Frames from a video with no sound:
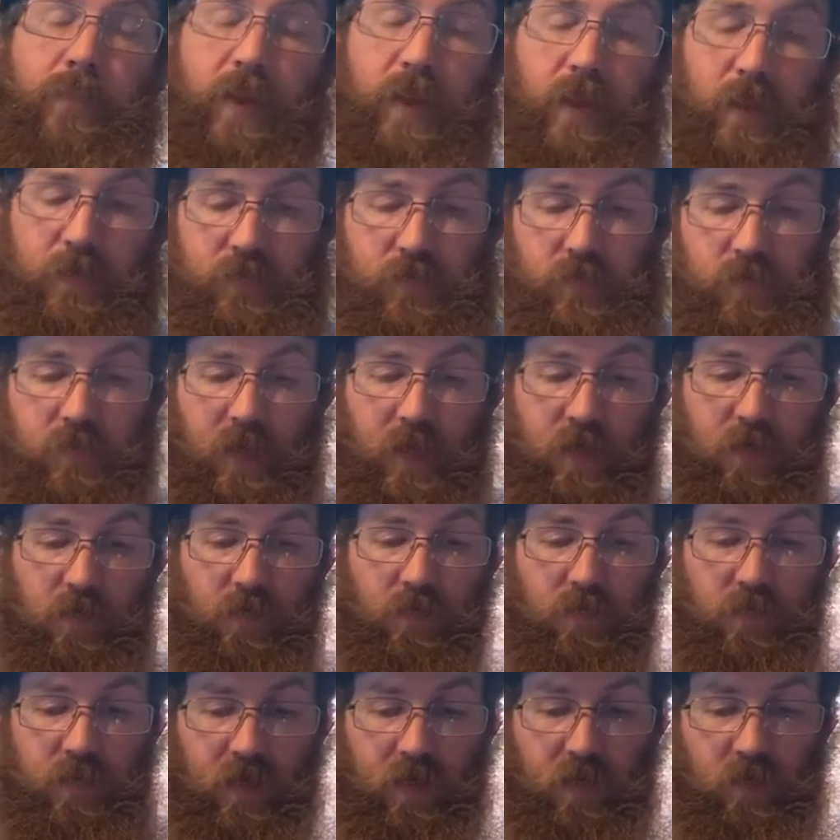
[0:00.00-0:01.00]
Yeah, so
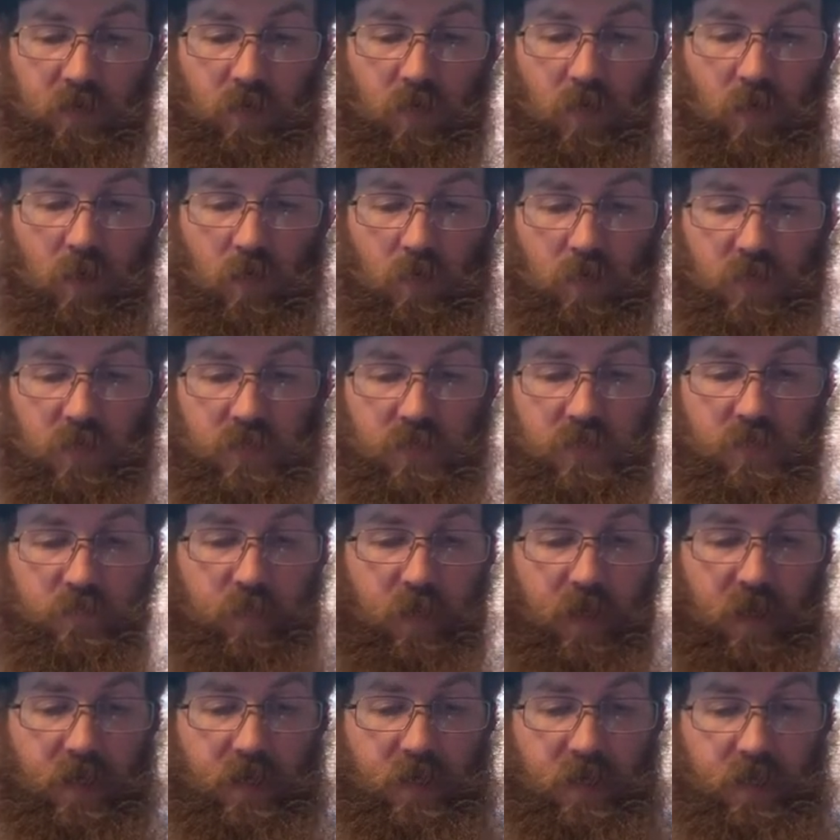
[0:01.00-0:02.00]
that'll always
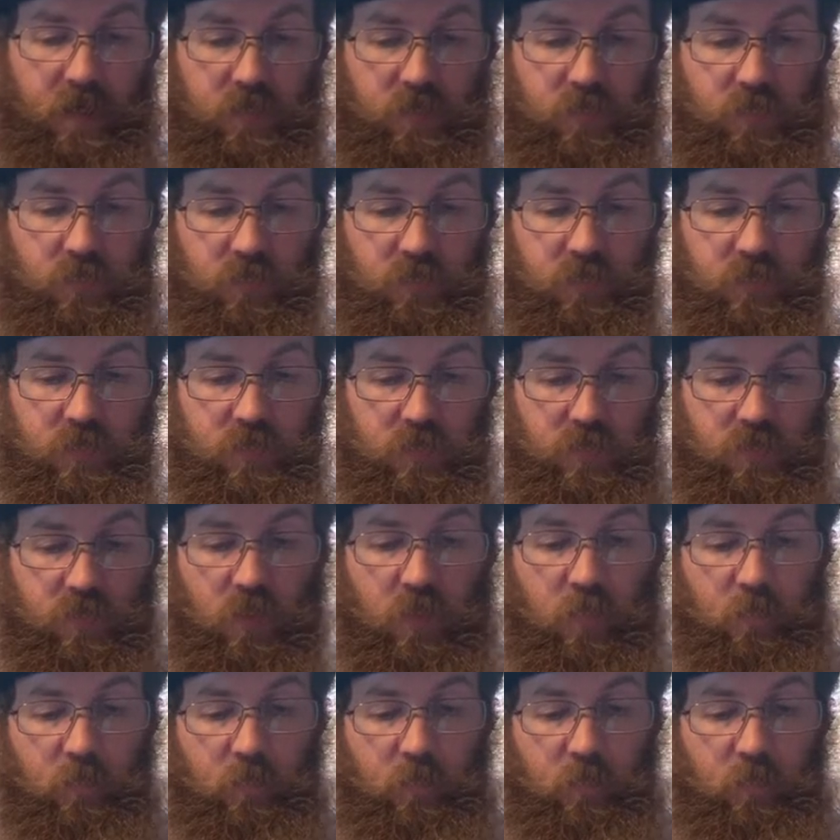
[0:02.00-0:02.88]
spike interest. So